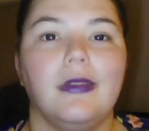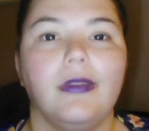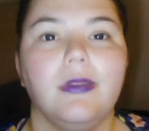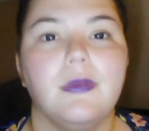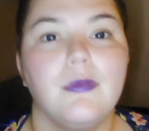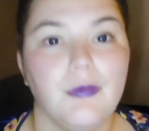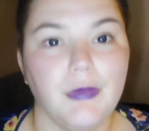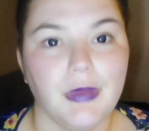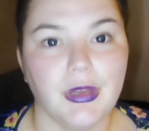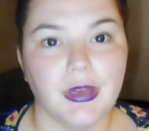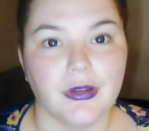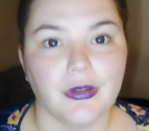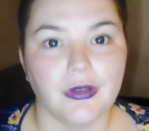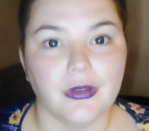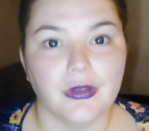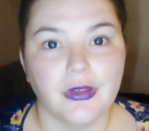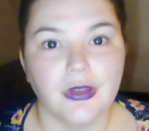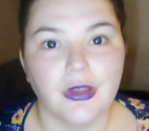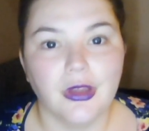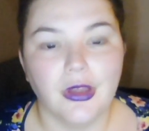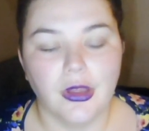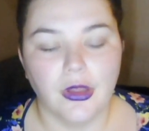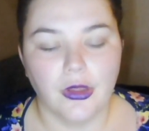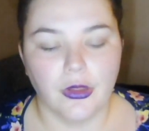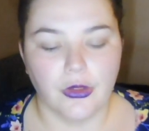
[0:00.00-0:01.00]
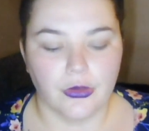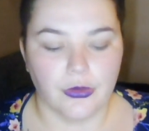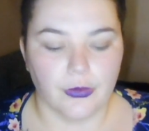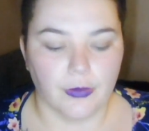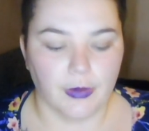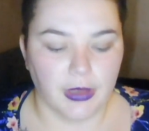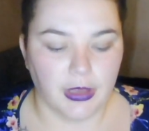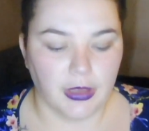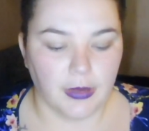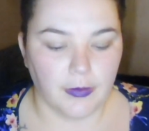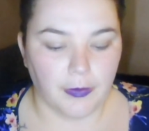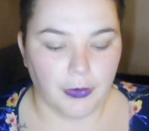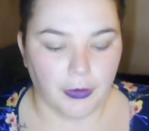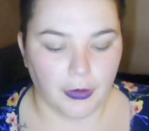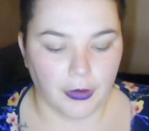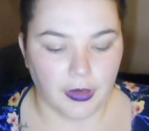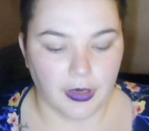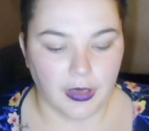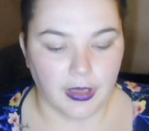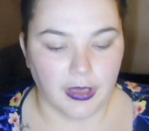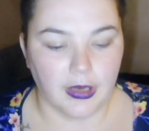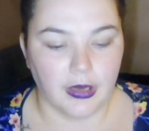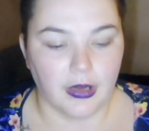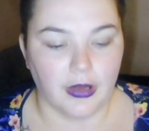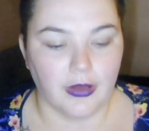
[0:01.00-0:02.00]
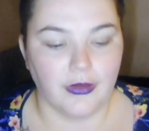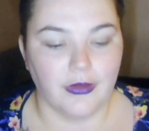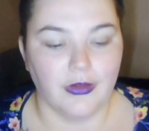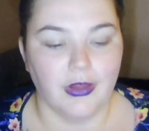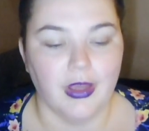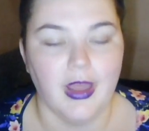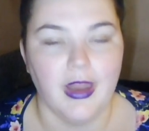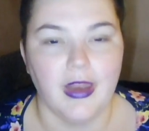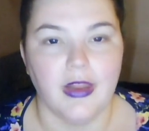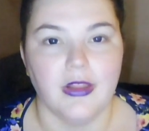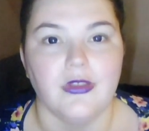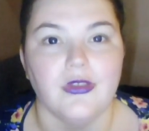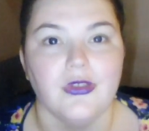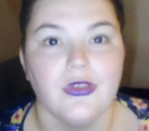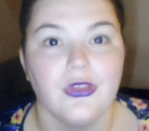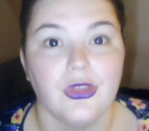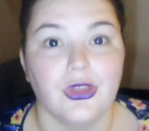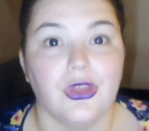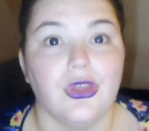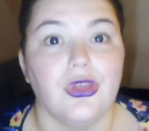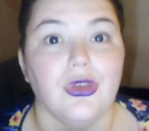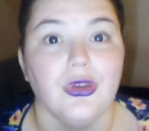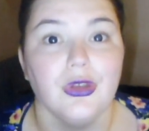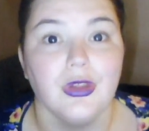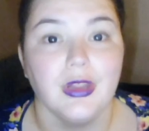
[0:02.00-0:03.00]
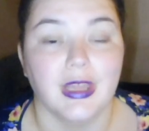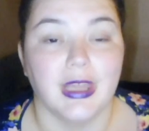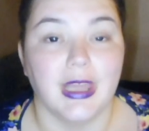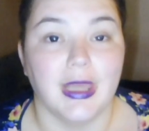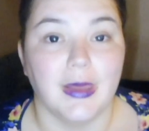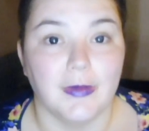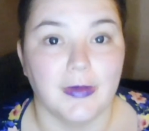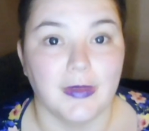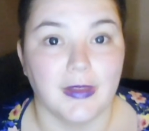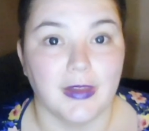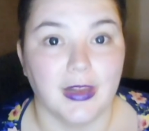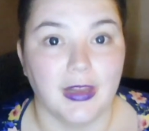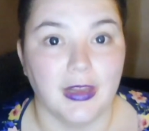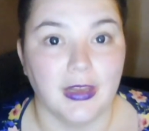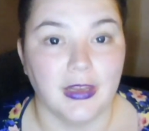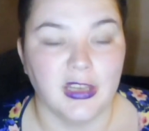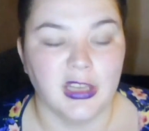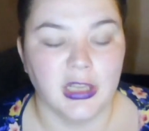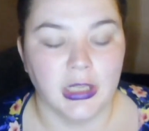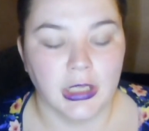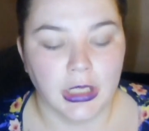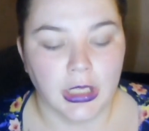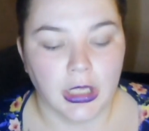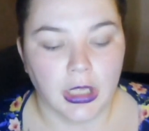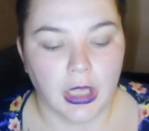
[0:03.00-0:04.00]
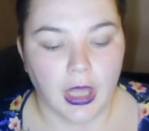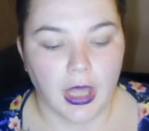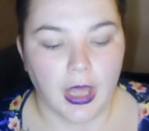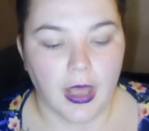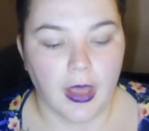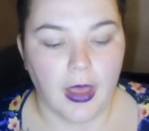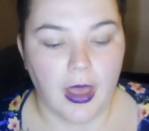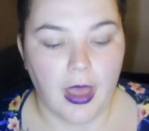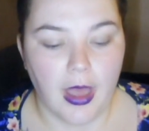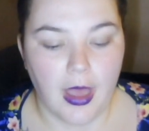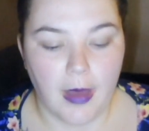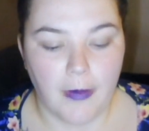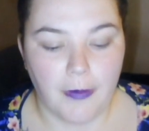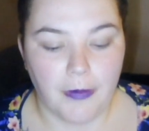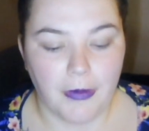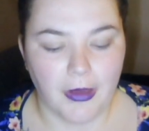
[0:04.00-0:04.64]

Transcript: the middle. So when you put it on your head, it just securely keeps it in.